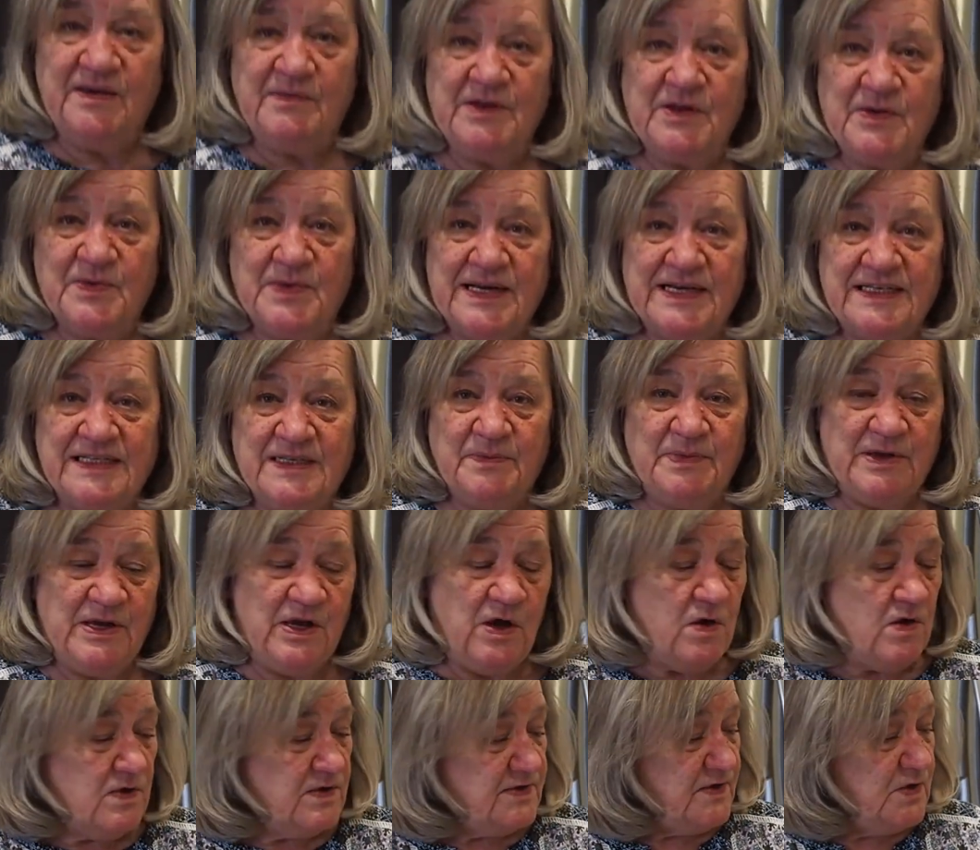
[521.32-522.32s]
me the recipe,
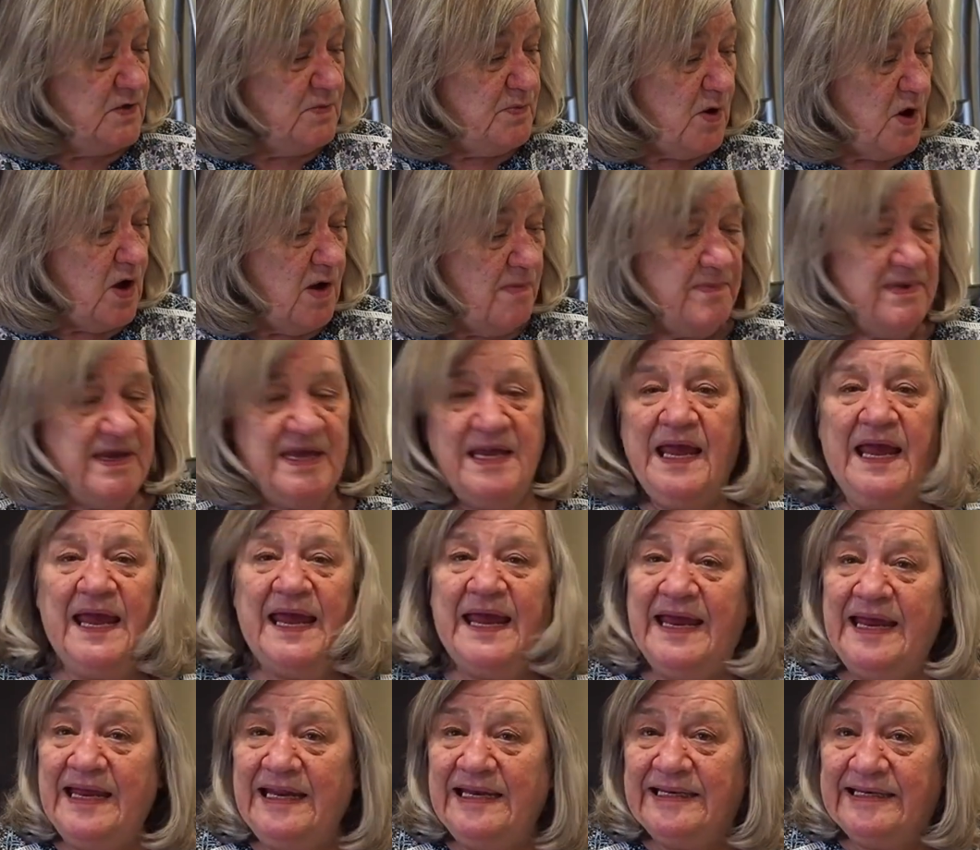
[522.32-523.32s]
also bought me
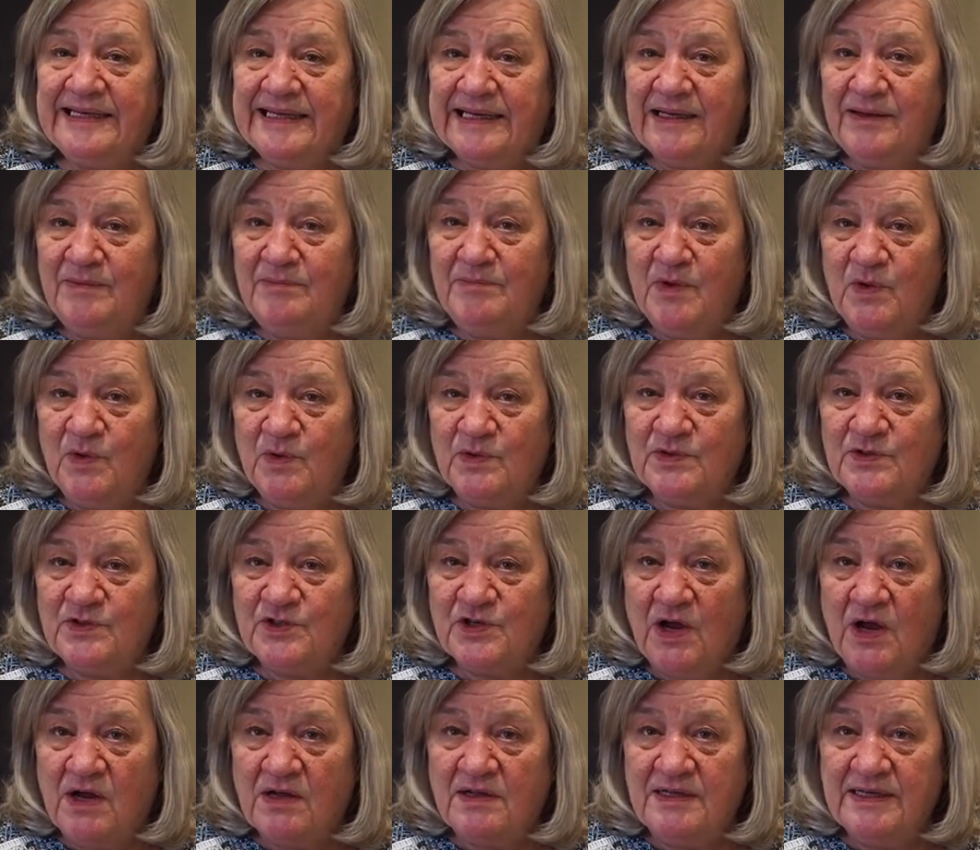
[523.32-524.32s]
8 little molten
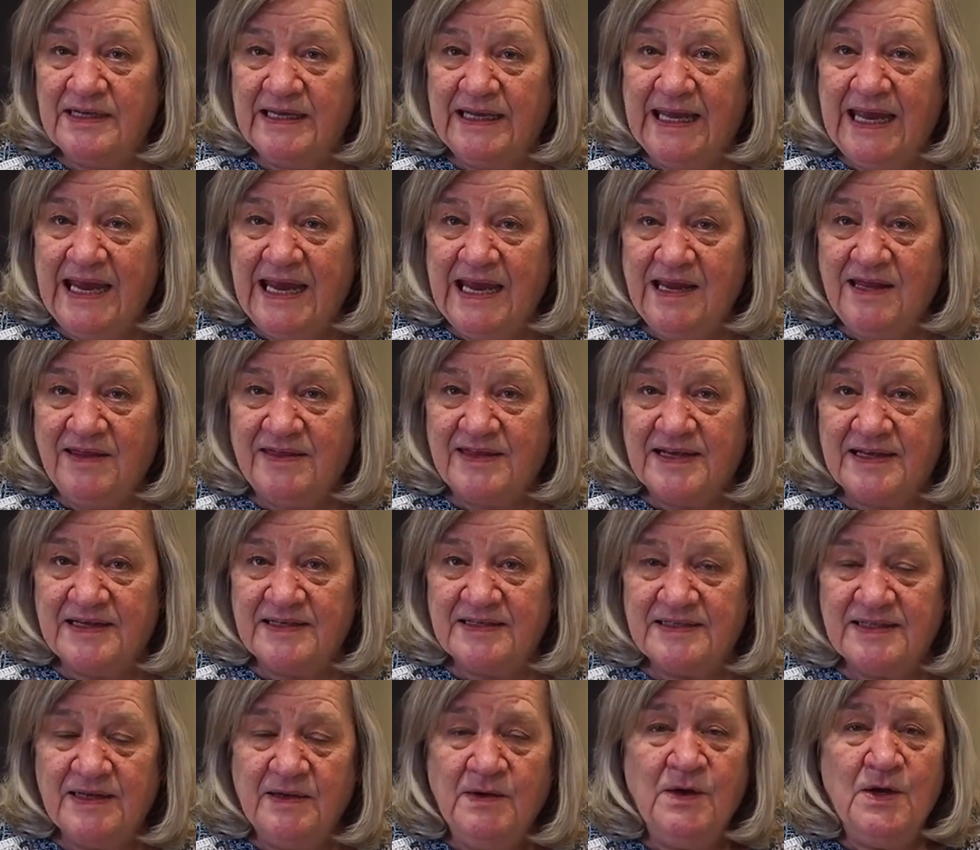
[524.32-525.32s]
chocolate cake
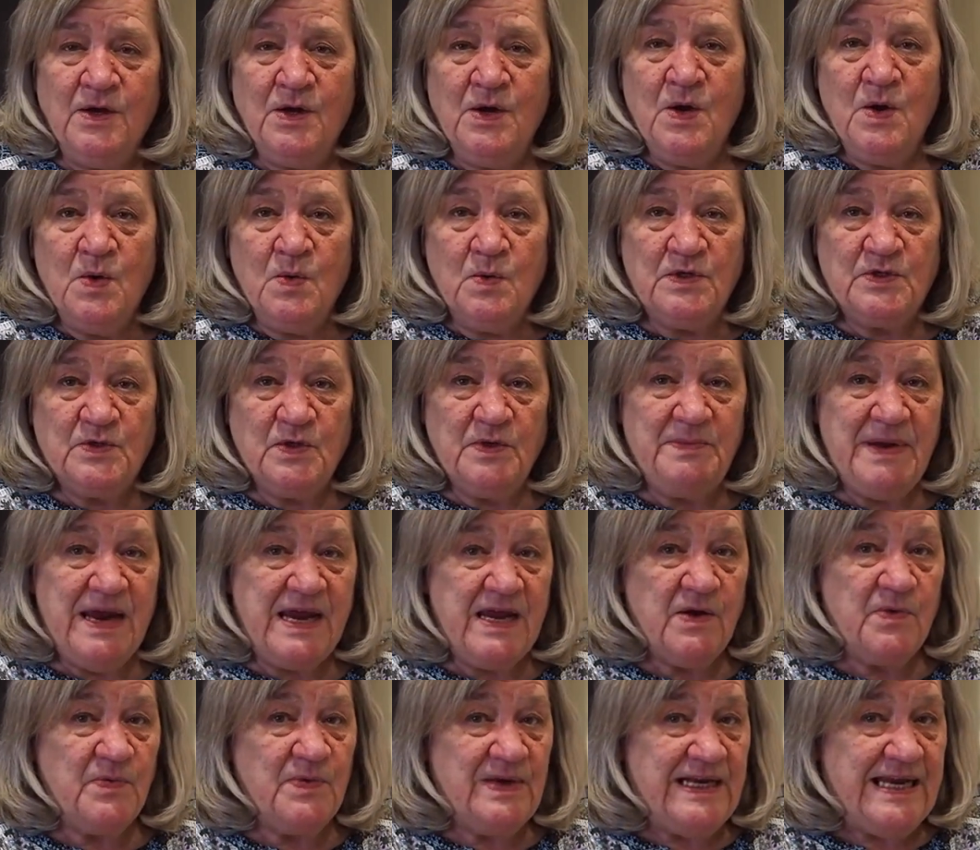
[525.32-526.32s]
things, which would make
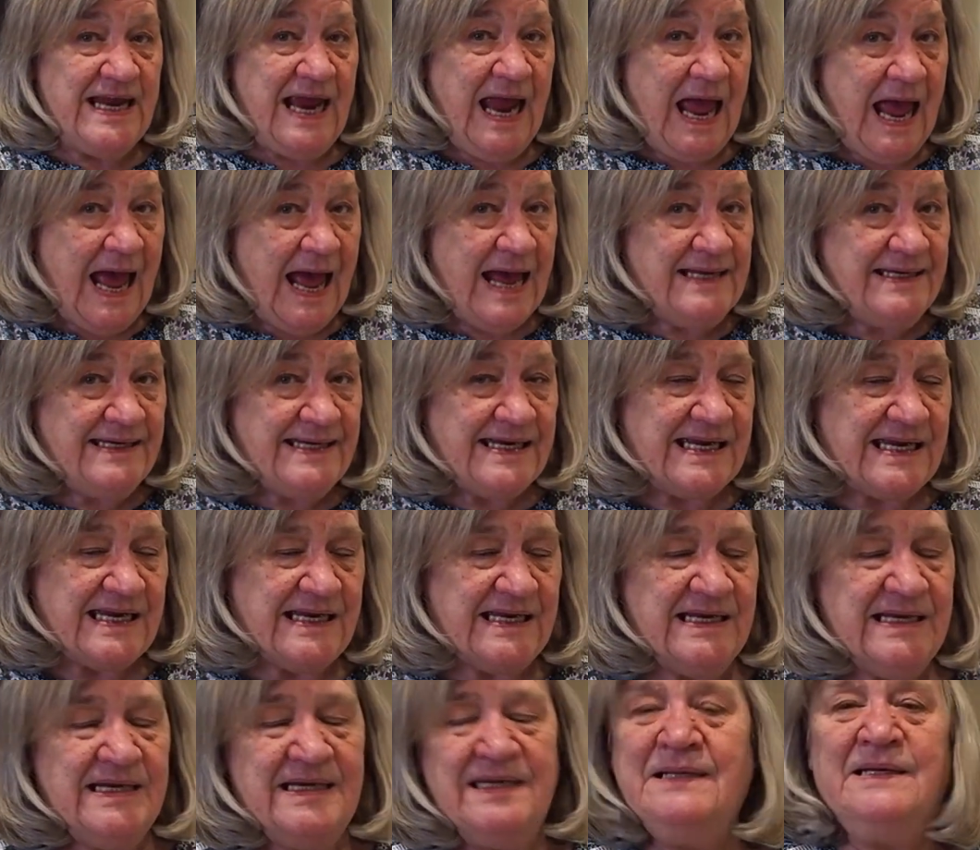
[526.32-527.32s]
it really handy,
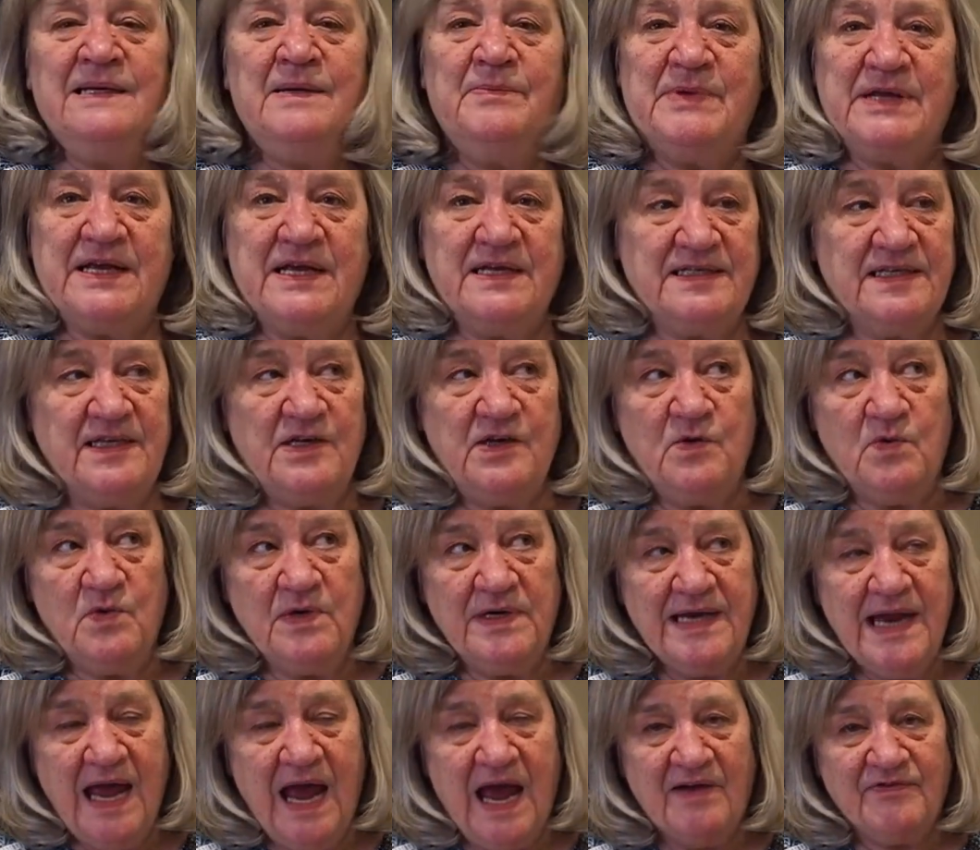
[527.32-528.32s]
because then you
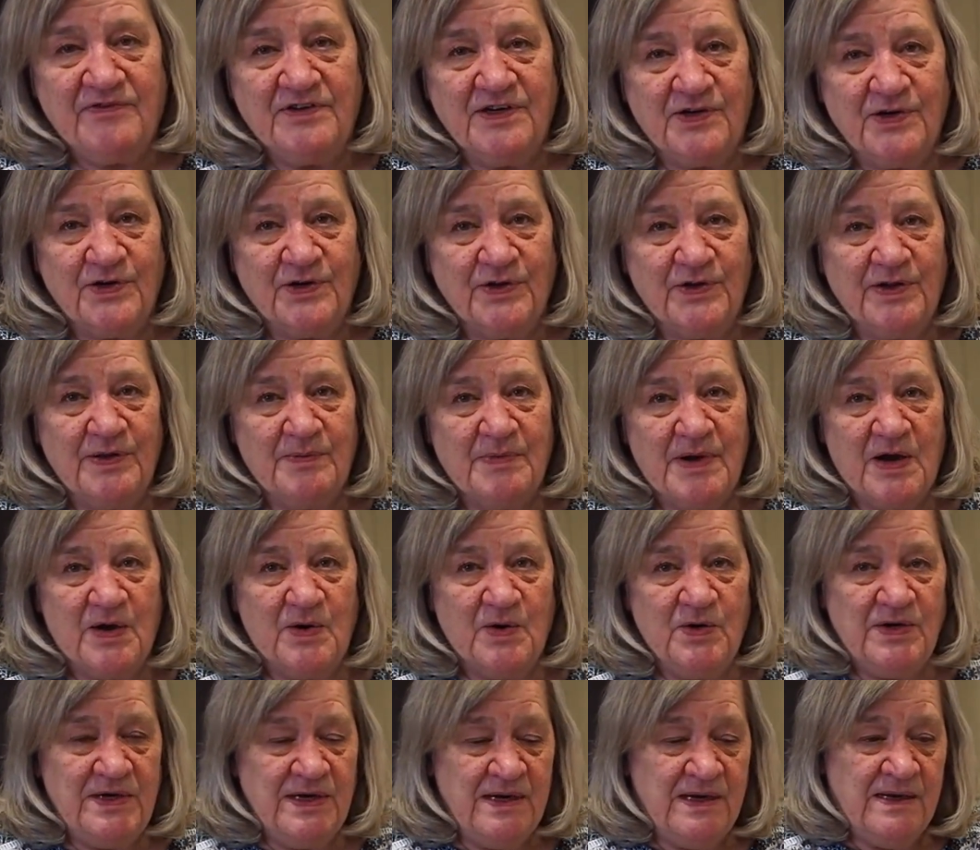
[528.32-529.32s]
wouldn't have to turn them
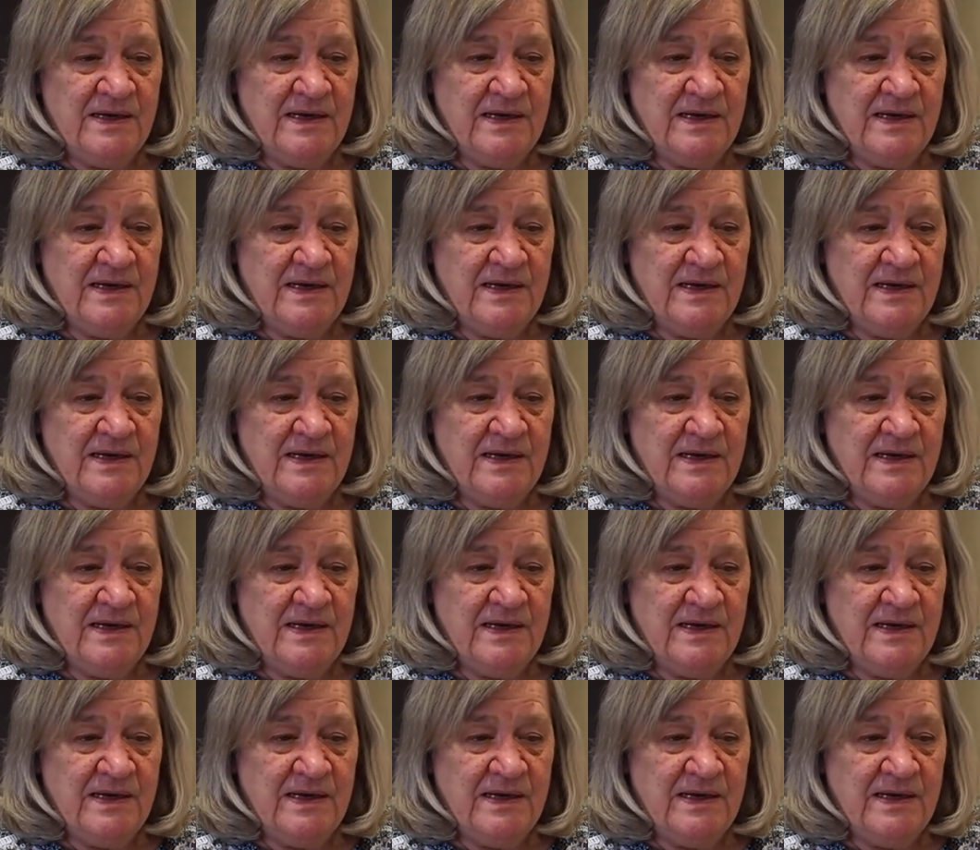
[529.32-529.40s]
out,